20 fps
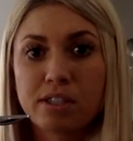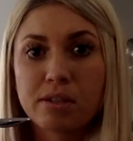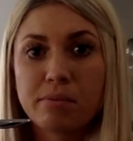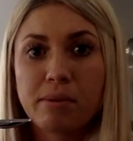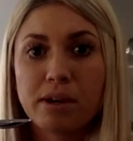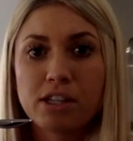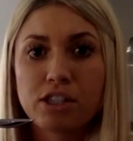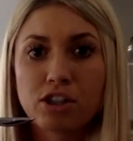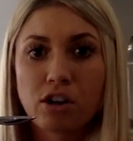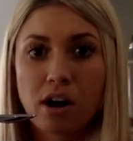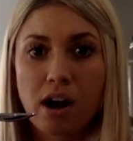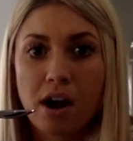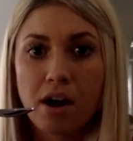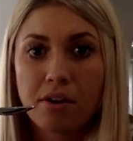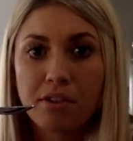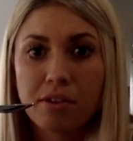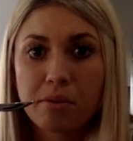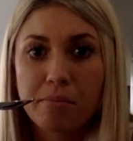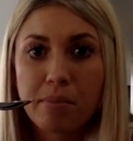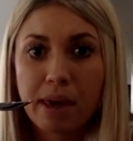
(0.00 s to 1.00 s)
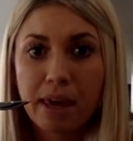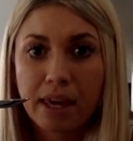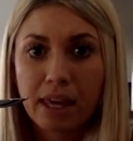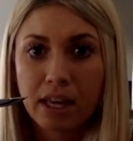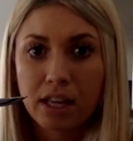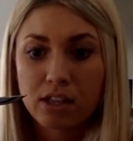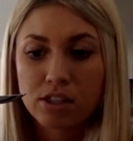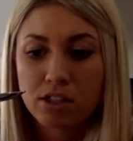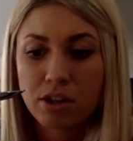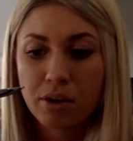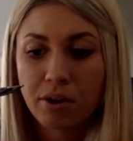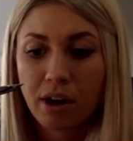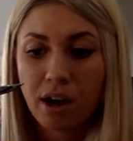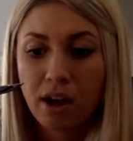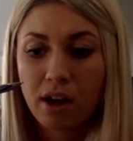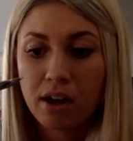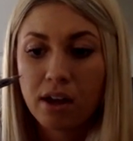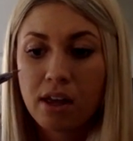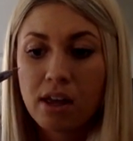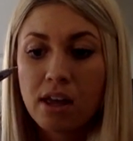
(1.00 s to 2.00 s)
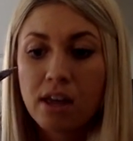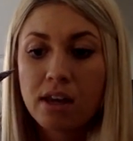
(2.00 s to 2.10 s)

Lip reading: to measure out the baking soda.